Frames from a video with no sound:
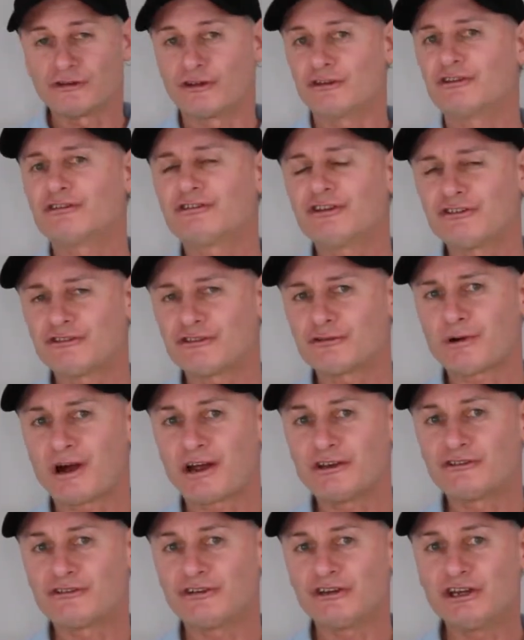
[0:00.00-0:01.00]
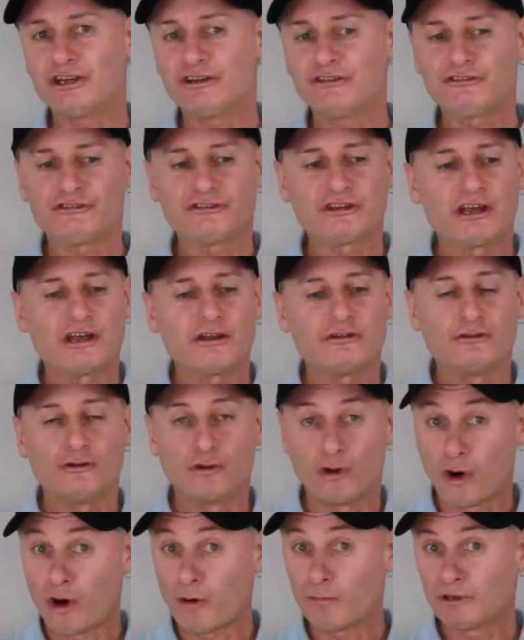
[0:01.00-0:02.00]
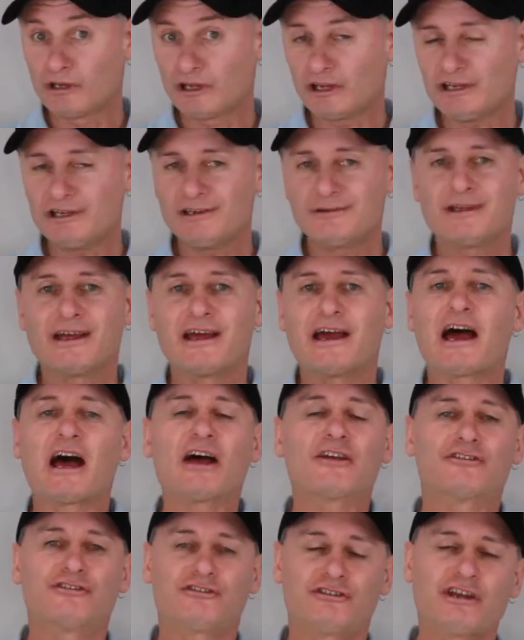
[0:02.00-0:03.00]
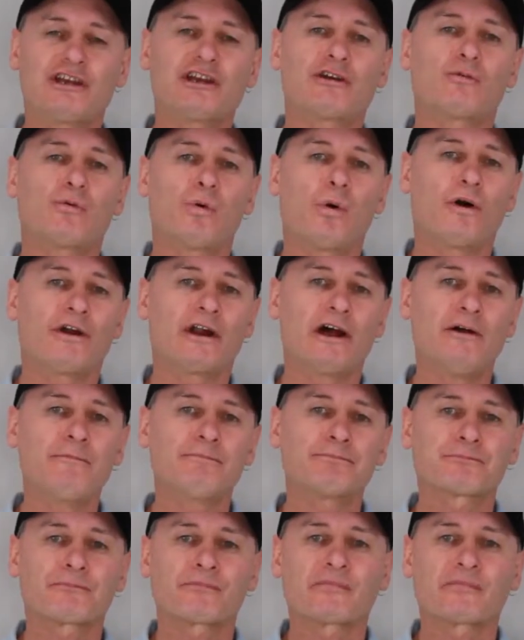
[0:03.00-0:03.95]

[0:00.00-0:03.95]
So the situation is normally acidic water